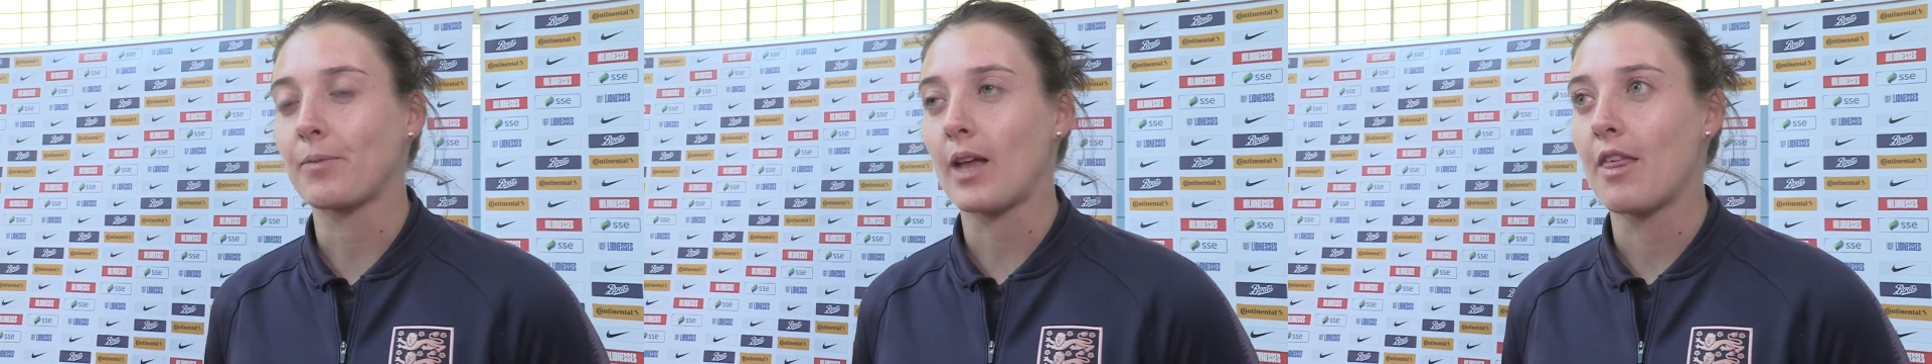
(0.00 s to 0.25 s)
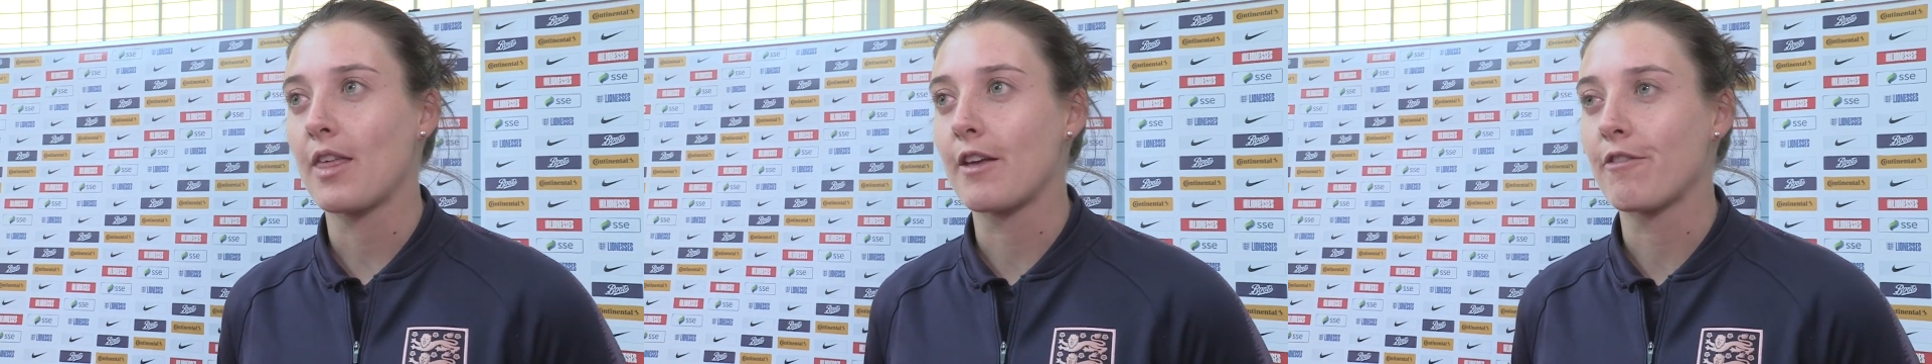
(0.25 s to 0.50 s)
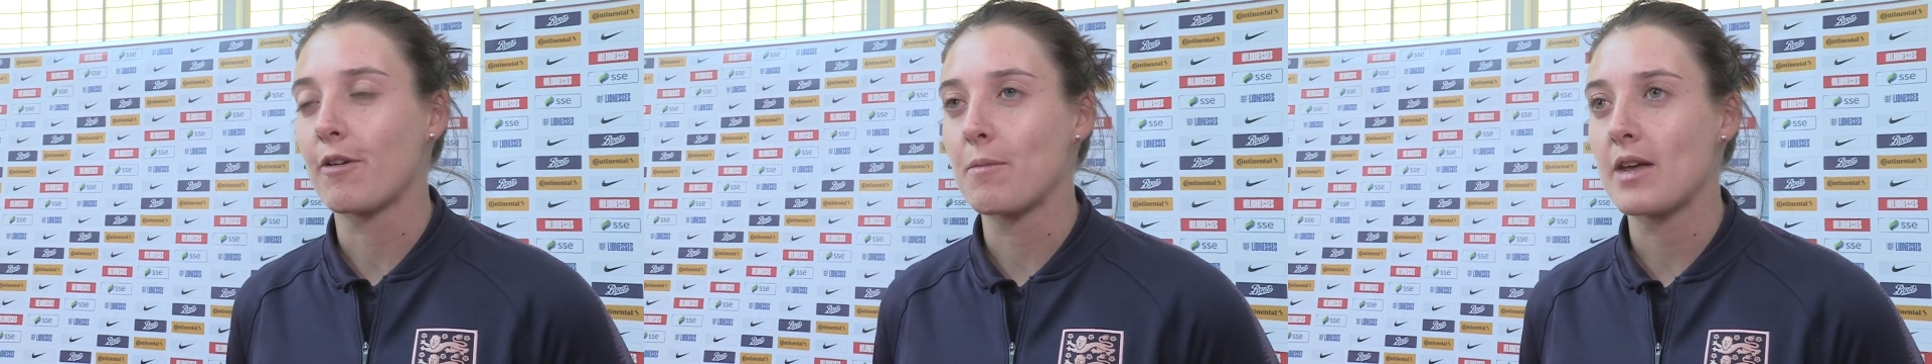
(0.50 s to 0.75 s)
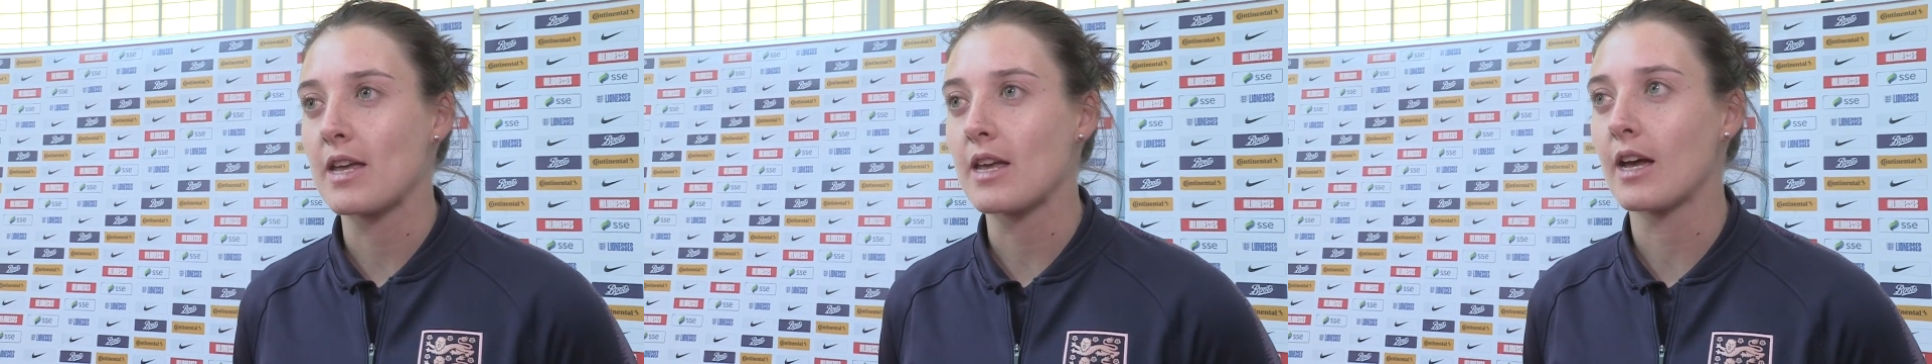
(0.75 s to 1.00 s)
I think for
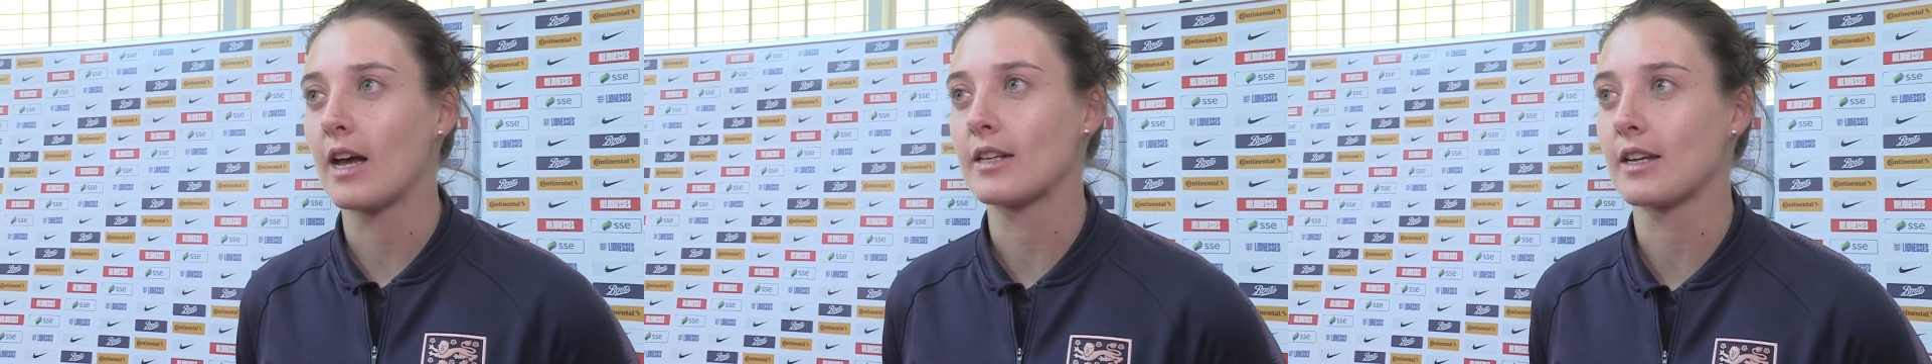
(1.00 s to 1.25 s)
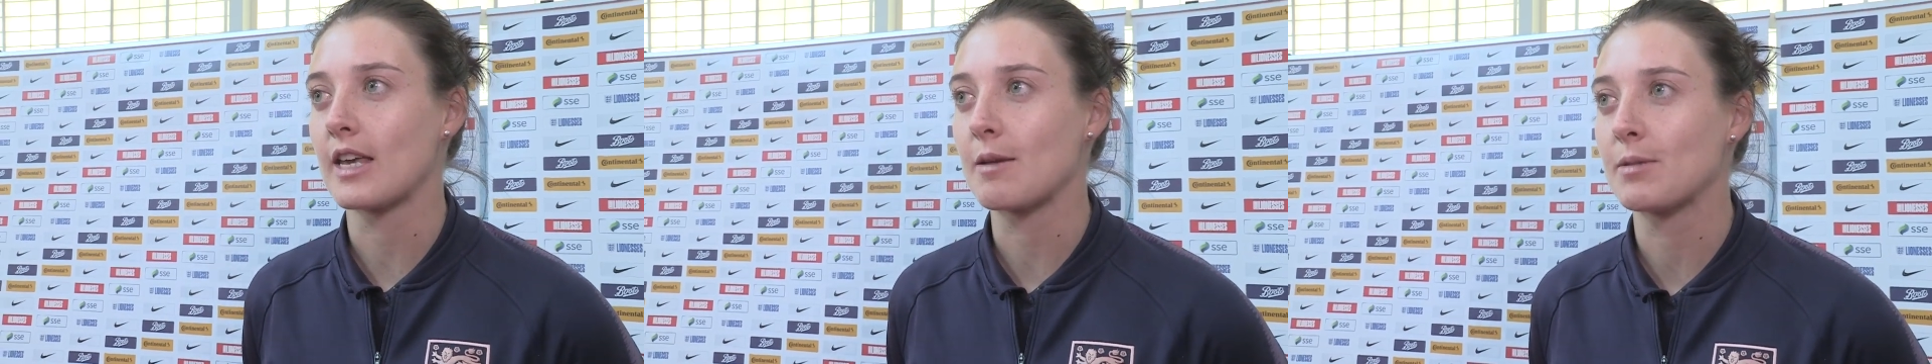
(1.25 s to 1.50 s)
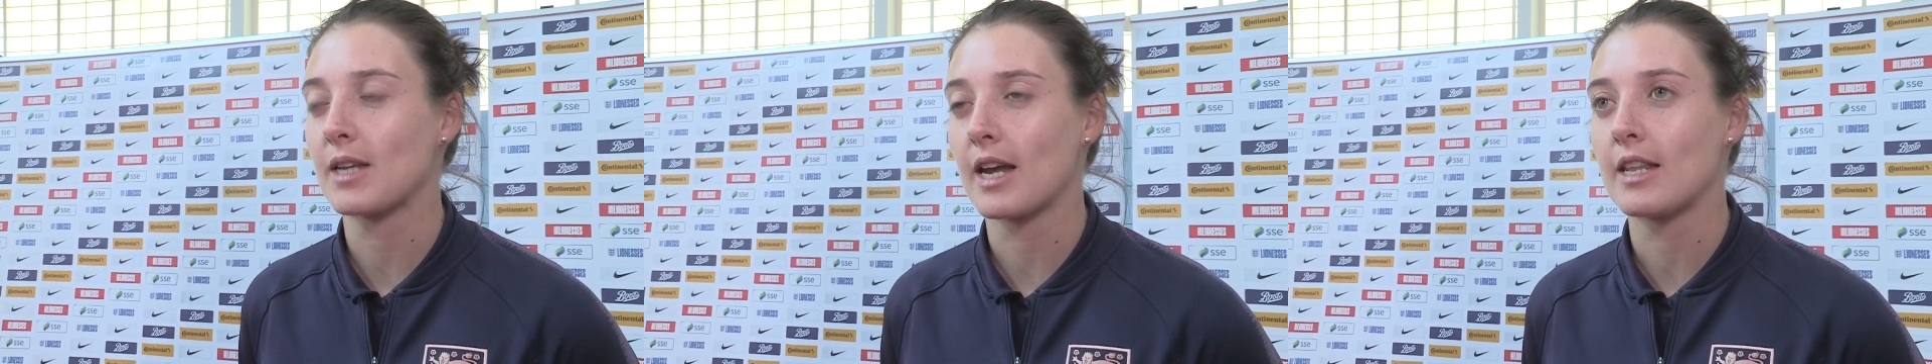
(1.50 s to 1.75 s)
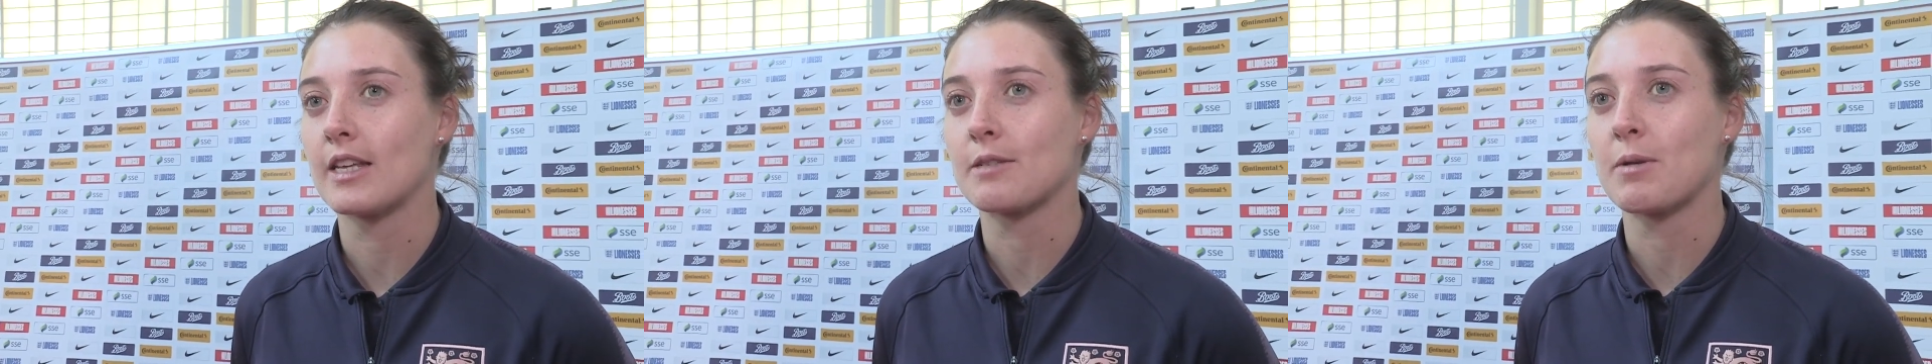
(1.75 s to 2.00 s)
me, as I keep
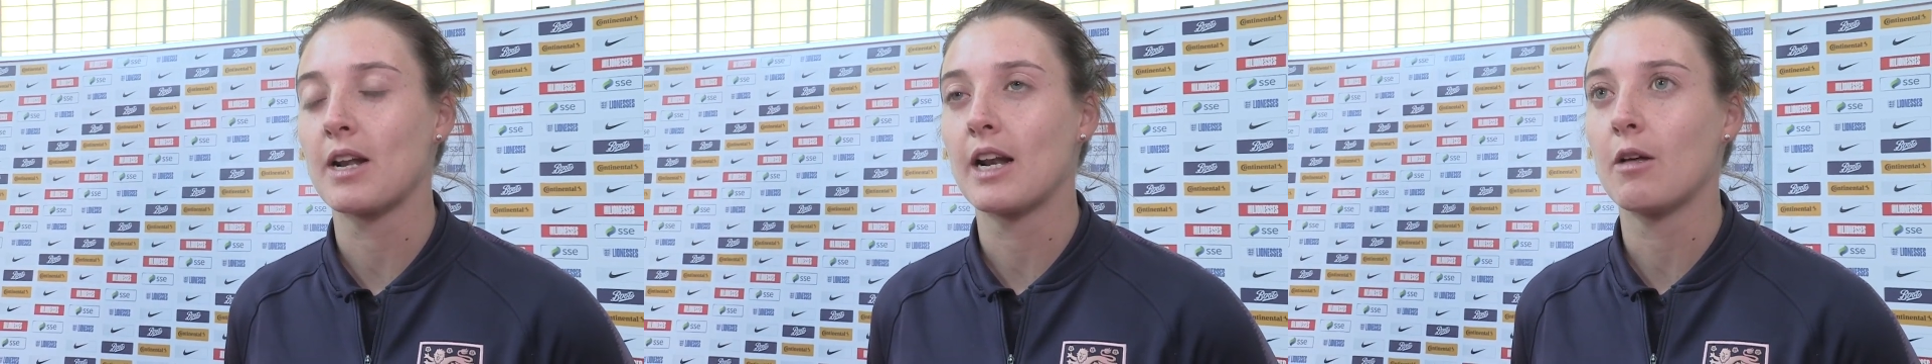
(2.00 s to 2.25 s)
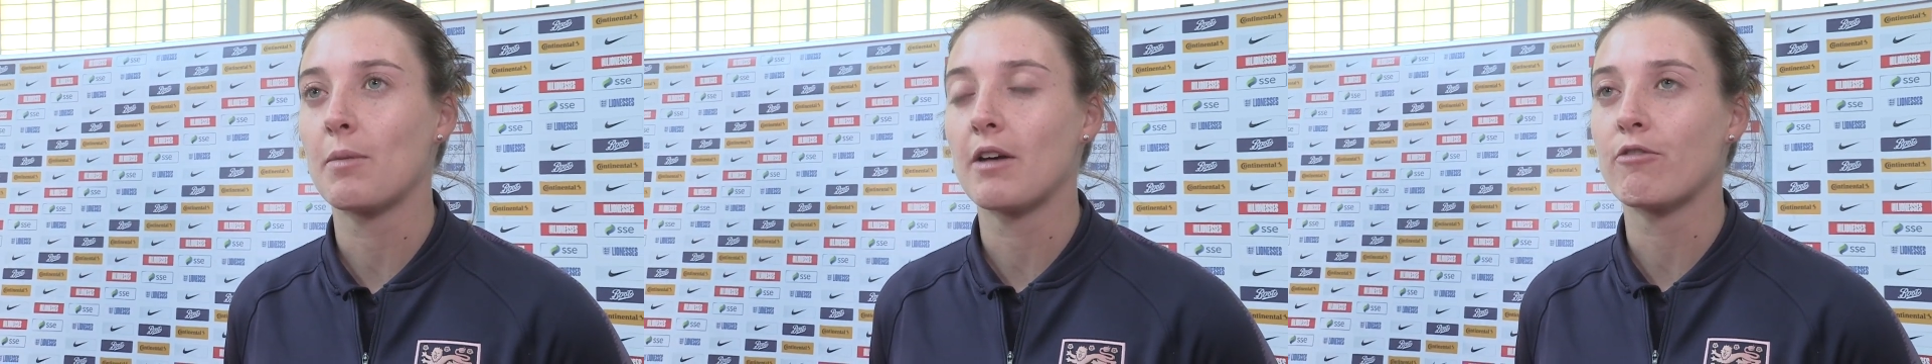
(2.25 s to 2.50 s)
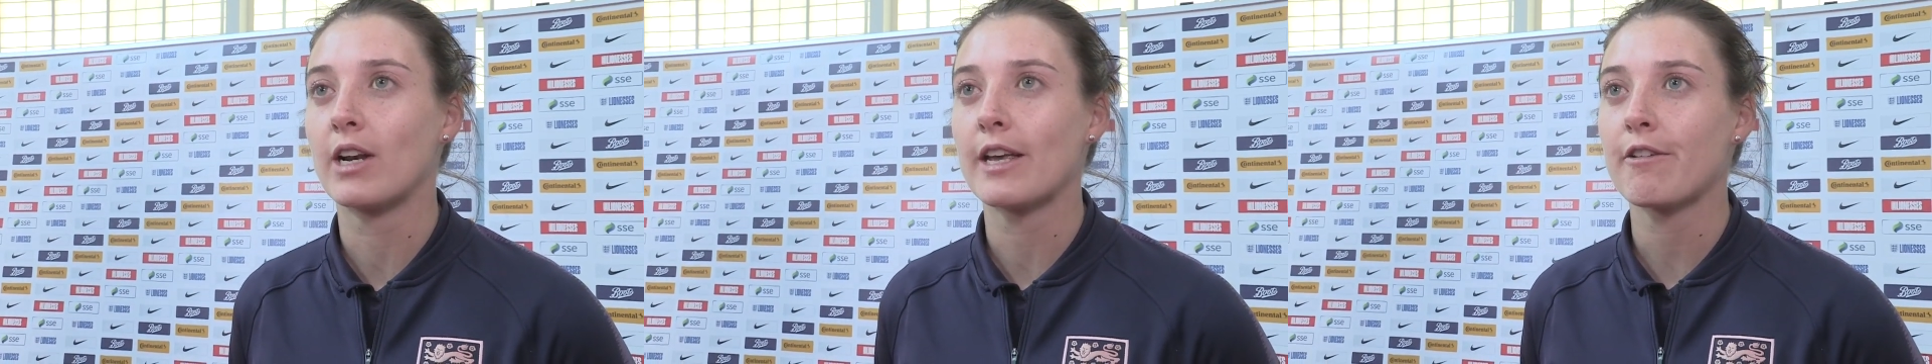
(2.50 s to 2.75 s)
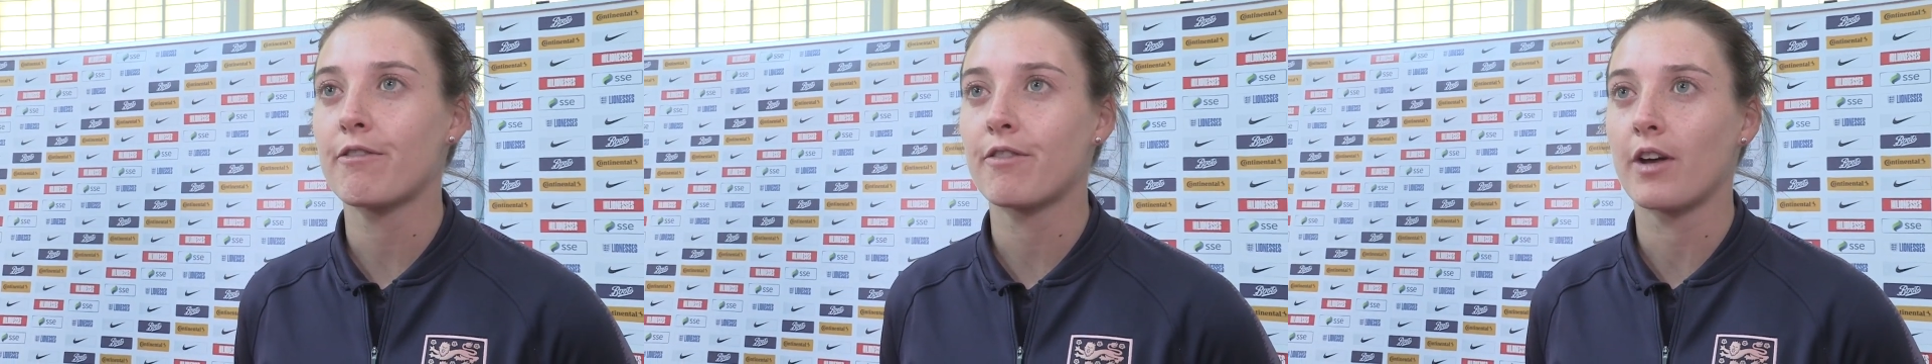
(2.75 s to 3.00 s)
saying, there's been a little bit of
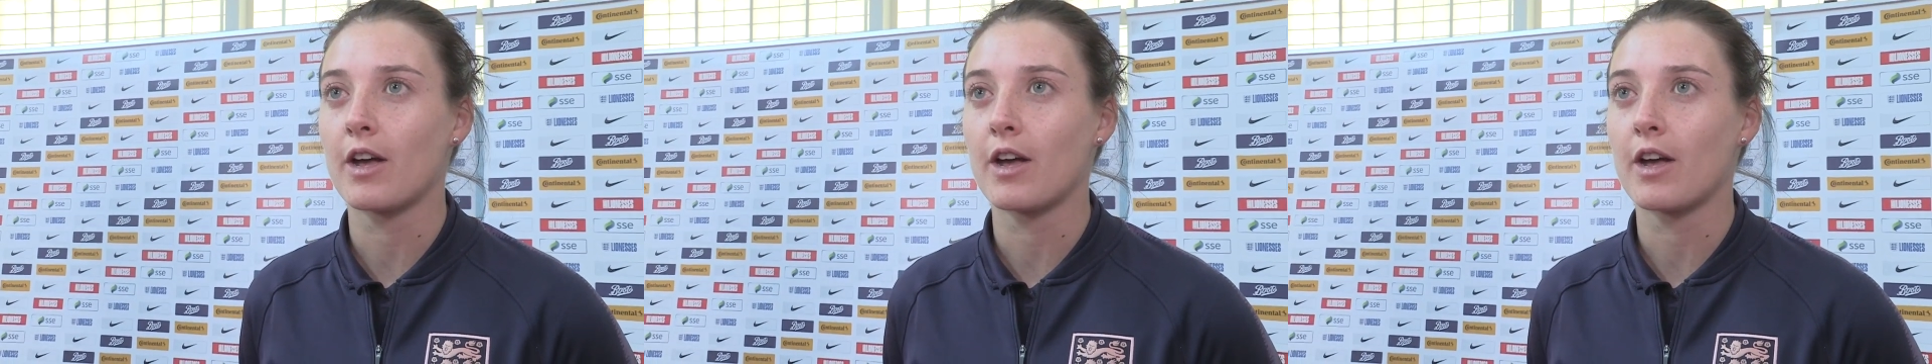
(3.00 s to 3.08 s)
relief.